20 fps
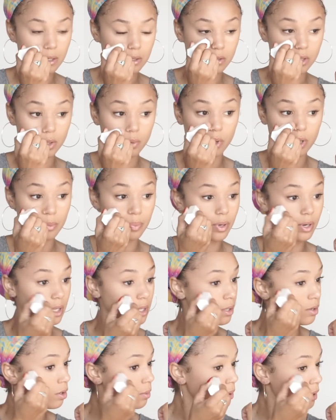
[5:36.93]
So you want to put
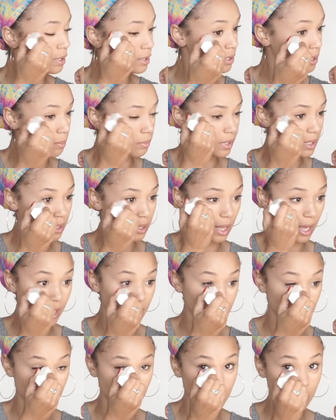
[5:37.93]
a little bit of something
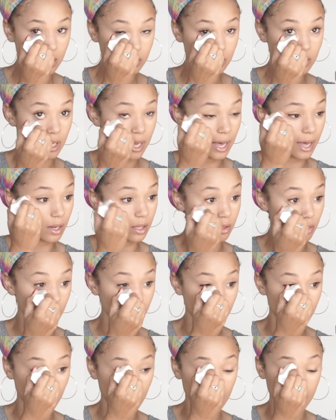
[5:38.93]
light to add a
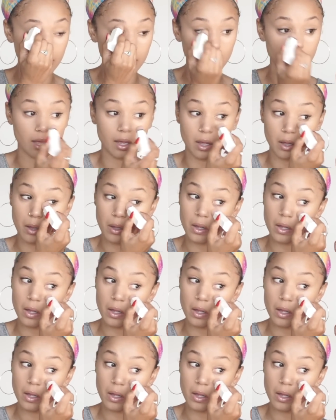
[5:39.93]
little bit of highlight.